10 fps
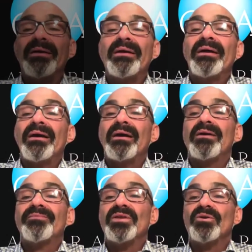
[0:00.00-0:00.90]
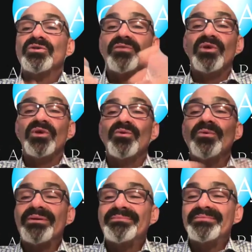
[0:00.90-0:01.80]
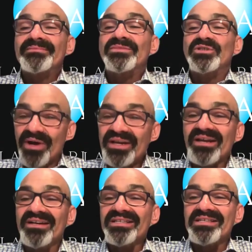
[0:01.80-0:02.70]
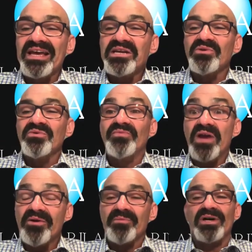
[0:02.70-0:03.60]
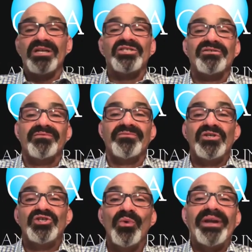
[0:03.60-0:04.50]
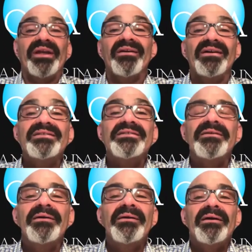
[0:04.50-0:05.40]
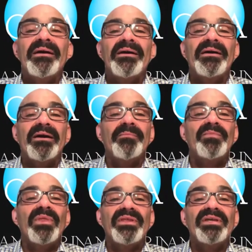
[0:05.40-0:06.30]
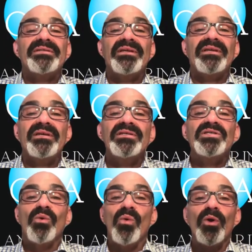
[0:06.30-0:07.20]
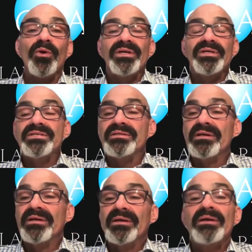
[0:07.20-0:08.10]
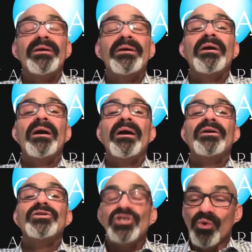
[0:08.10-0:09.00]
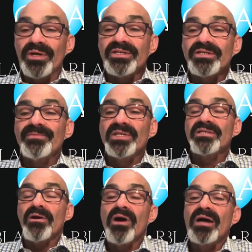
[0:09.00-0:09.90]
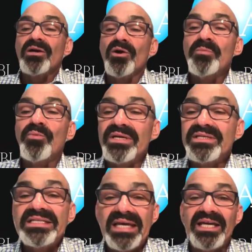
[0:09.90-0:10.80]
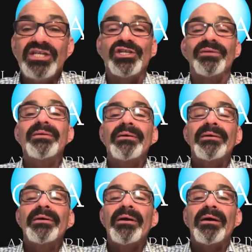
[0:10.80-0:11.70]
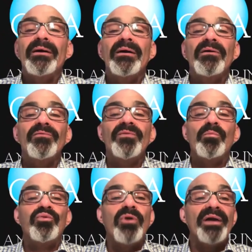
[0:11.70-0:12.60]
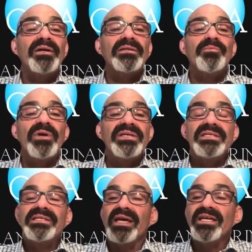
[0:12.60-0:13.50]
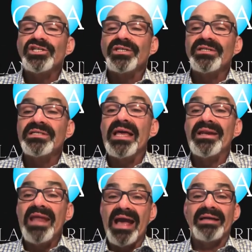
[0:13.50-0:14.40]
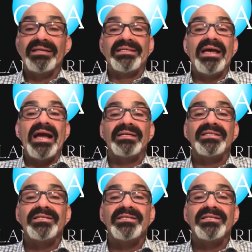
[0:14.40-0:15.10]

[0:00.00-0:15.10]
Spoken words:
For those of you joining us, thank you very much for joining us. This is ORA's Shorts. This is our ongoing presentation of product presentations and hack attacks.